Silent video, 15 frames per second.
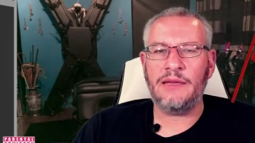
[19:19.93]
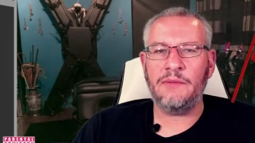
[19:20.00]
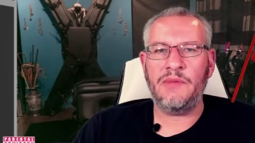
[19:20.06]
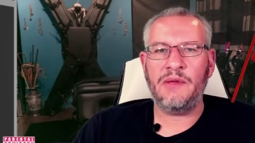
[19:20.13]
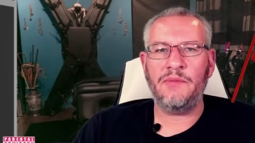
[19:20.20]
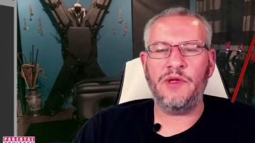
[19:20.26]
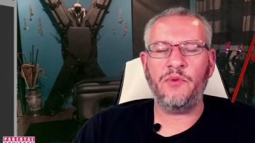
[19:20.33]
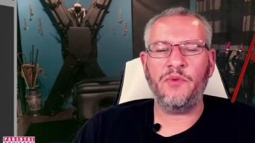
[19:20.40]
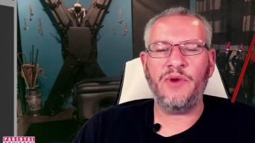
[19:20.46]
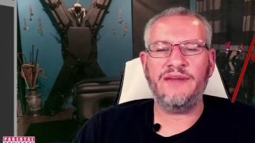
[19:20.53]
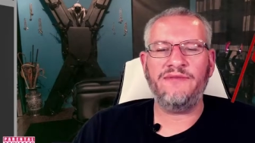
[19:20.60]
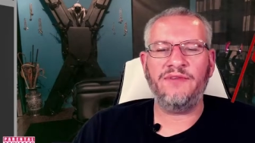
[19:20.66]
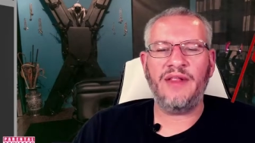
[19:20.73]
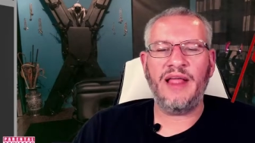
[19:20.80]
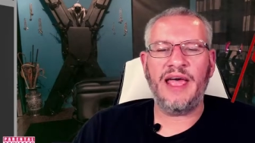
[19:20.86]
Maybe a red
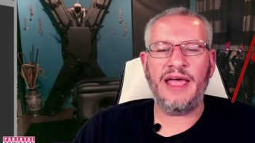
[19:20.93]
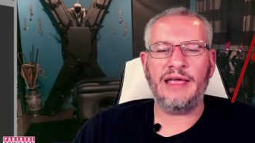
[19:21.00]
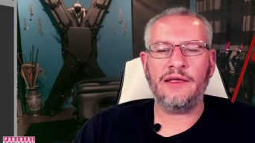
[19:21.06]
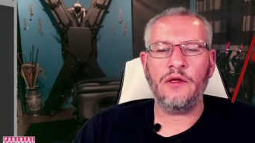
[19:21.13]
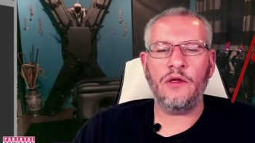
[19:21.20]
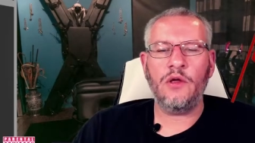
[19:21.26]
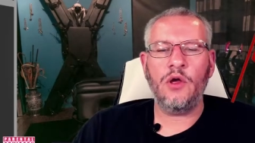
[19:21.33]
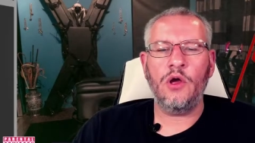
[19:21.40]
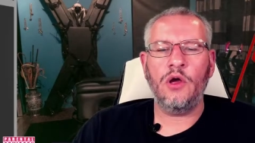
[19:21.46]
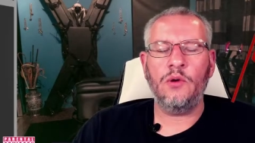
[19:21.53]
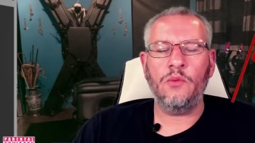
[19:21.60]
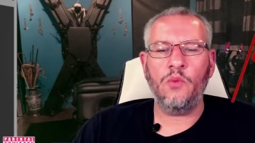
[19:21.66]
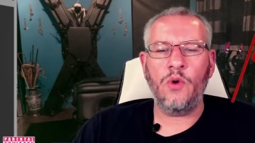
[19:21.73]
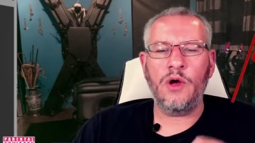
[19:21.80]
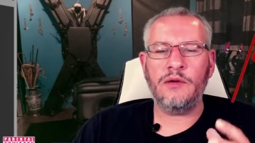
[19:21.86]
flag. Uh,
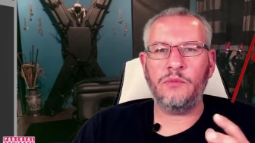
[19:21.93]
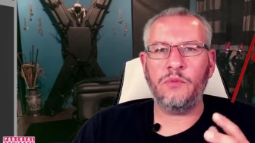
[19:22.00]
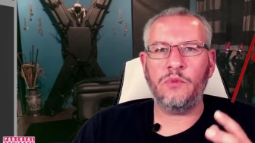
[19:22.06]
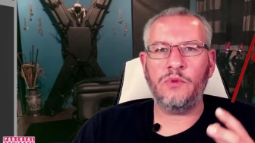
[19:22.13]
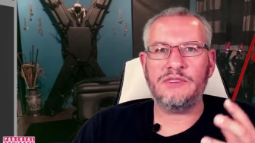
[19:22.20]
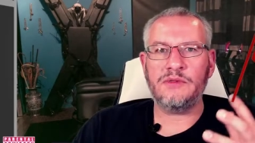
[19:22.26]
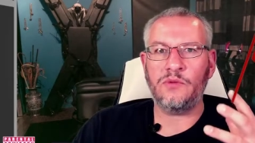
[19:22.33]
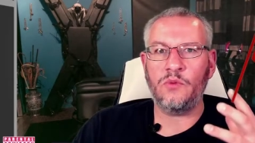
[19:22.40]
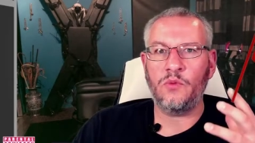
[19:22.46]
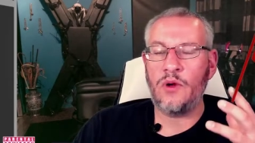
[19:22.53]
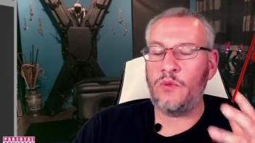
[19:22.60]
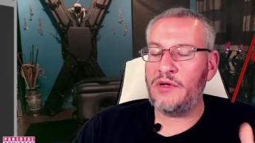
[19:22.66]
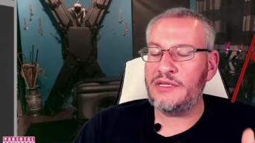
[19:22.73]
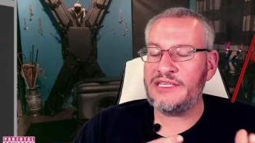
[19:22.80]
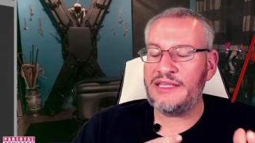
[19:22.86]
what was what
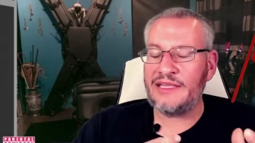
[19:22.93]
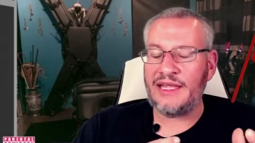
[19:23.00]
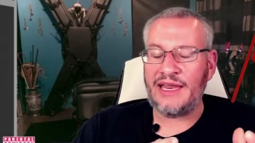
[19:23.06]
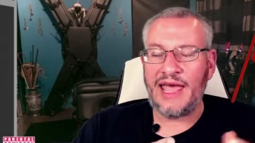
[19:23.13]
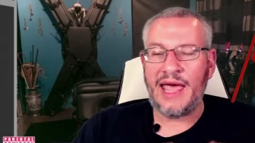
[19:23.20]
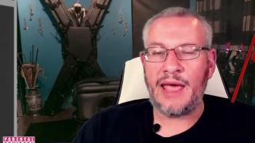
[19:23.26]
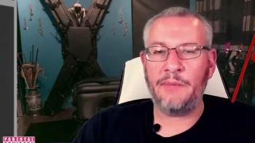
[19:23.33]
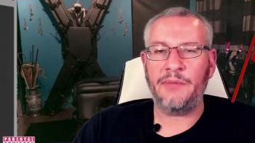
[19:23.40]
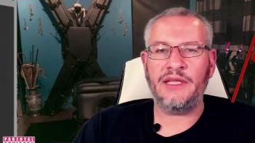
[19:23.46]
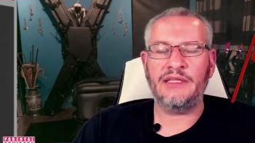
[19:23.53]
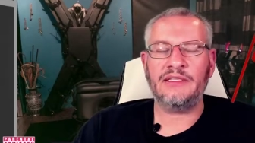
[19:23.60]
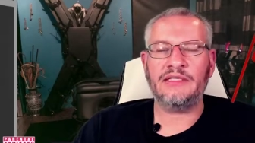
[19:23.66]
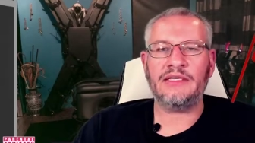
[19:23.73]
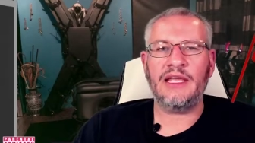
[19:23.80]
was it that happened?